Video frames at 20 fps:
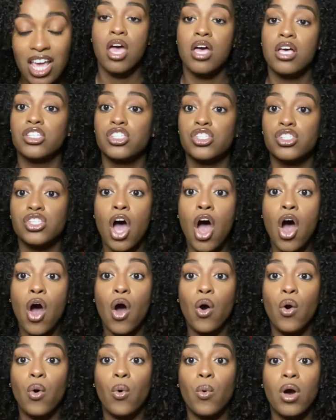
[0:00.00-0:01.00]

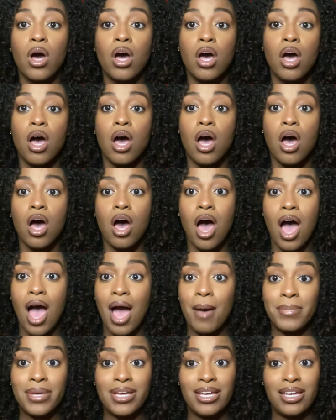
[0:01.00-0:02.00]
So,
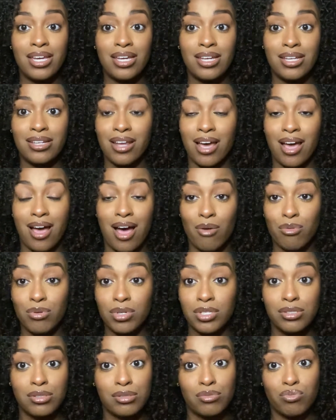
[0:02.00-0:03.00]
I mean, I
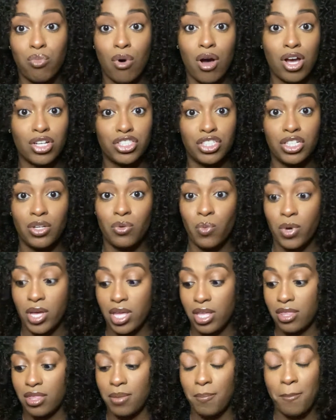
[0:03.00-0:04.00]
was washing
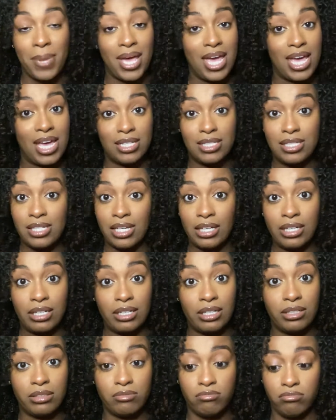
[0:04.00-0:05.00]
with
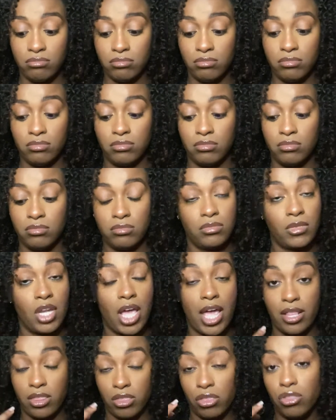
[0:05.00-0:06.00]
Pantene,
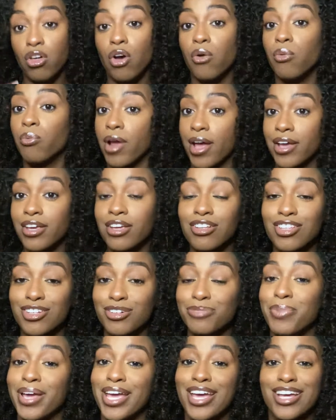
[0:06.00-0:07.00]
and the regular
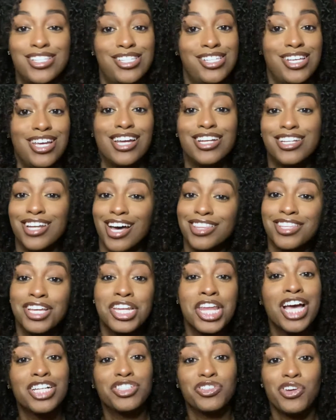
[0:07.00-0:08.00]
Pantene, not the
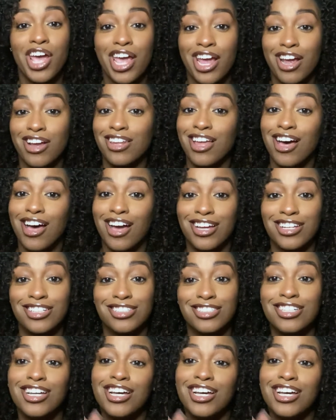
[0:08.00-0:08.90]
natural hair line,